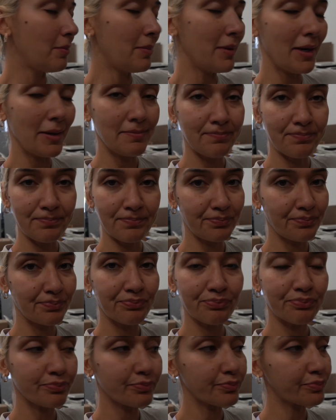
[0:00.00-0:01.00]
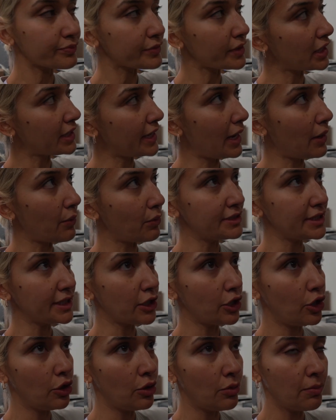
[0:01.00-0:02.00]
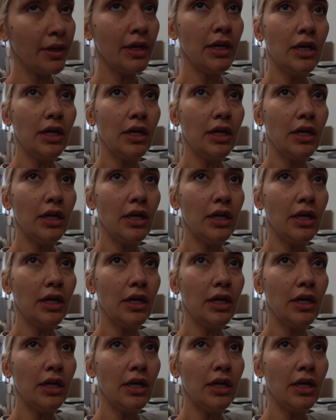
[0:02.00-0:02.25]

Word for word: But yeah, once I go home,